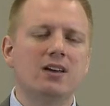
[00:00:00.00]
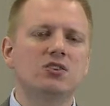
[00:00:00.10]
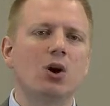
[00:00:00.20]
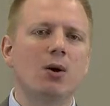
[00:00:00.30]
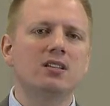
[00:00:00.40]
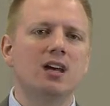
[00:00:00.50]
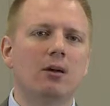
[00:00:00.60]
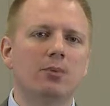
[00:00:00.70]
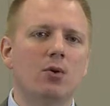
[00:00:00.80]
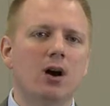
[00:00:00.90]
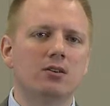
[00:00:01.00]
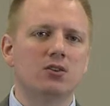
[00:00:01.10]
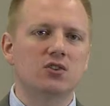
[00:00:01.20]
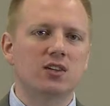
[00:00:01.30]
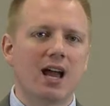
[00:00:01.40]
is going to help you
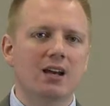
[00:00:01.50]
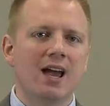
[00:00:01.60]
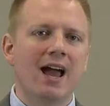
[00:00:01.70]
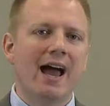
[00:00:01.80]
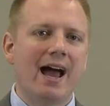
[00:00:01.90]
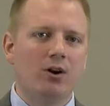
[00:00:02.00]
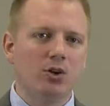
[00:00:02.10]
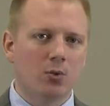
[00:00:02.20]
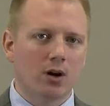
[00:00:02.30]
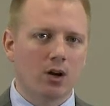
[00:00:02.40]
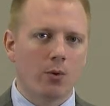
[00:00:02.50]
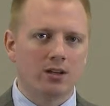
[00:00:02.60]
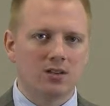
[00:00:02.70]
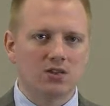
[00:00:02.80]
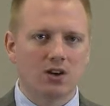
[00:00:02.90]
understand how you are
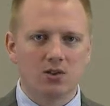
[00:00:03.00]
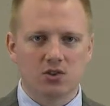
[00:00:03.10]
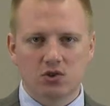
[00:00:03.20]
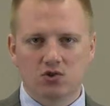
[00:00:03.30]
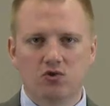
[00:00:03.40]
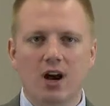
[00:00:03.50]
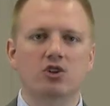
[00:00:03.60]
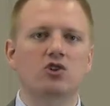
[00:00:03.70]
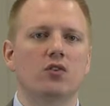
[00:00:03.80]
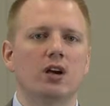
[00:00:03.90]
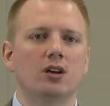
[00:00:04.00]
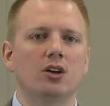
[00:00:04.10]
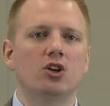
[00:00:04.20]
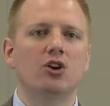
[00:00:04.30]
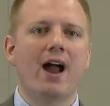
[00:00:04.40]
going to start structuring
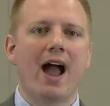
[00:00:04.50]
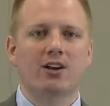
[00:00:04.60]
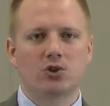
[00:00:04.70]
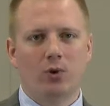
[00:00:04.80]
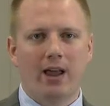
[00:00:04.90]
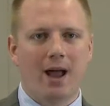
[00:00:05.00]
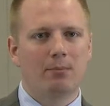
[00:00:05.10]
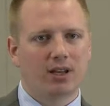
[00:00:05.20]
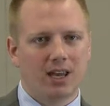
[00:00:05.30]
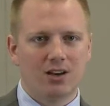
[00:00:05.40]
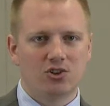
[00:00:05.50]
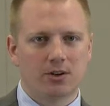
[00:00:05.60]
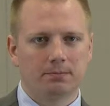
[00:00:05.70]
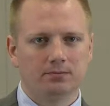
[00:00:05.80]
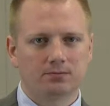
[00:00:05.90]
your actual application.